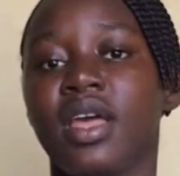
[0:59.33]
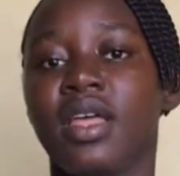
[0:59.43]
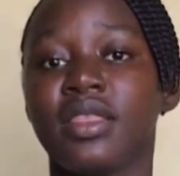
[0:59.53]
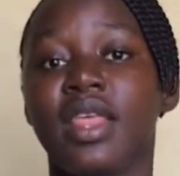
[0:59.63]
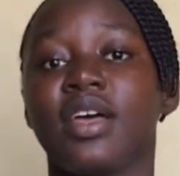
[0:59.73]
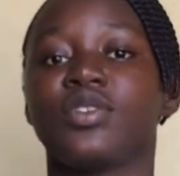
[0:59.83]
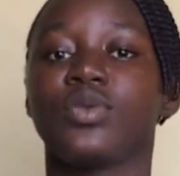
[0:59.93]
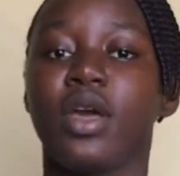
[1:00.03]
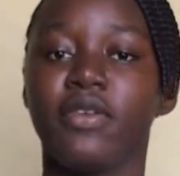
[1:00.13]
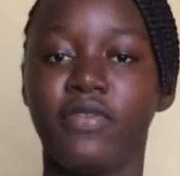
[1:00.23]
that's where I
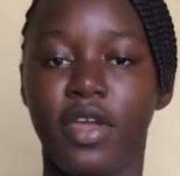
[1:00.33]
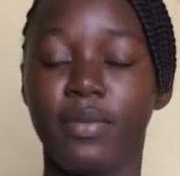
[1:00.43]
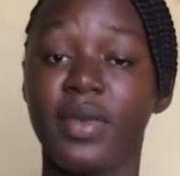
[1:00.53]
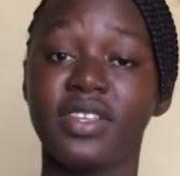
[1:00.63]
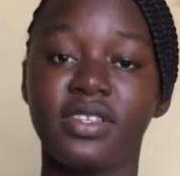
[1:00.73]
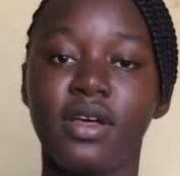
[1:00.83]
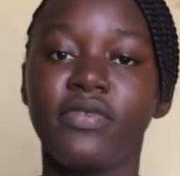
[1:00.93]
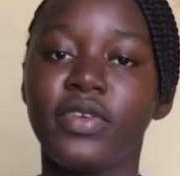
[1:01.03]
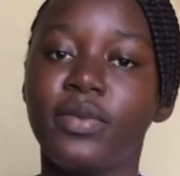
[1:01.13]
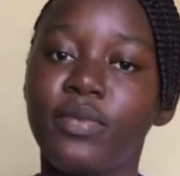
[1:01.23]
find myself
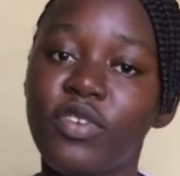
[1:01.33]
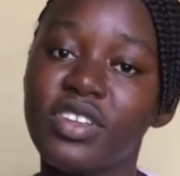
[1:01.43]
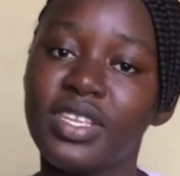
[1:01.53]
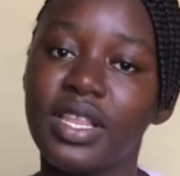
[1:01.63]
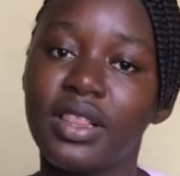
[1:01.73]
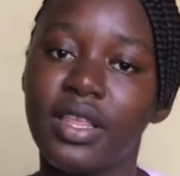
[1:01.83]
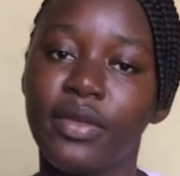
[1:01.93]
in presently.